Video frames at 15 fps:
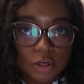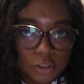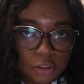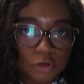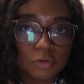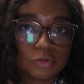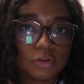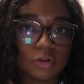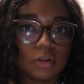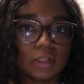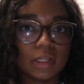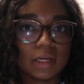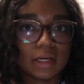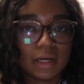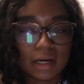too, so that
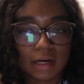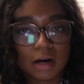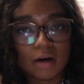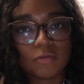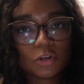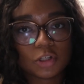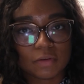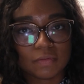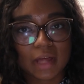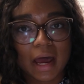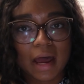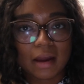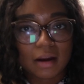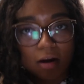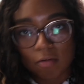they could get coverage of
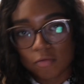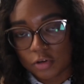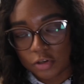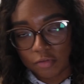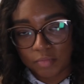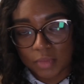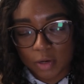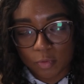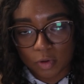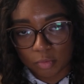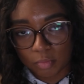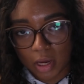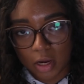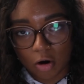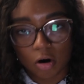that and coverage of me with
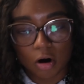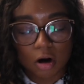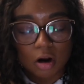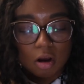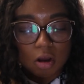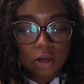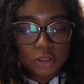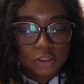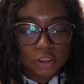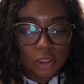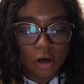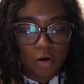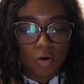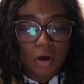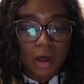my car.
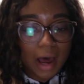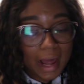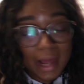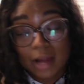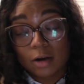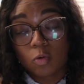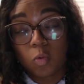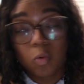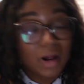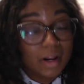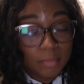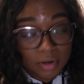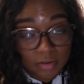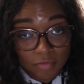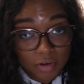So I had quite
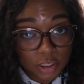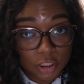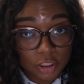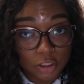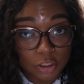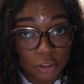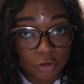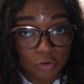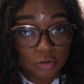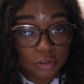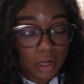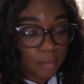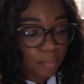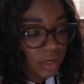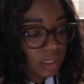a bit of wrenching to do,
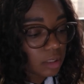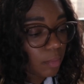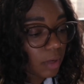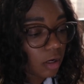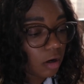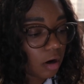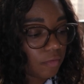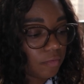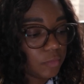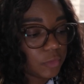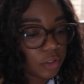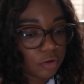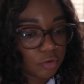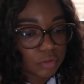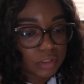so I picked up my car from
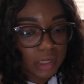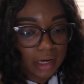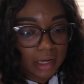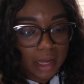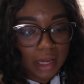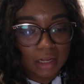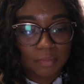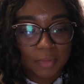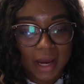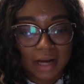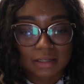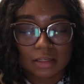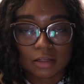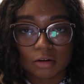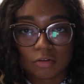Zakustek, headed
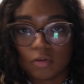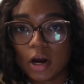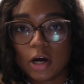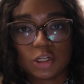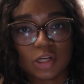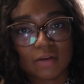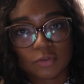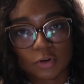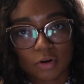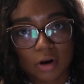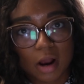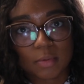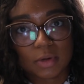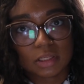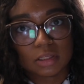back to the garage after
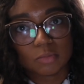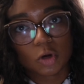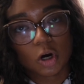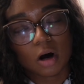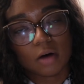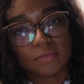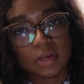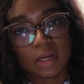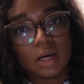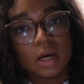grabbing some coffee,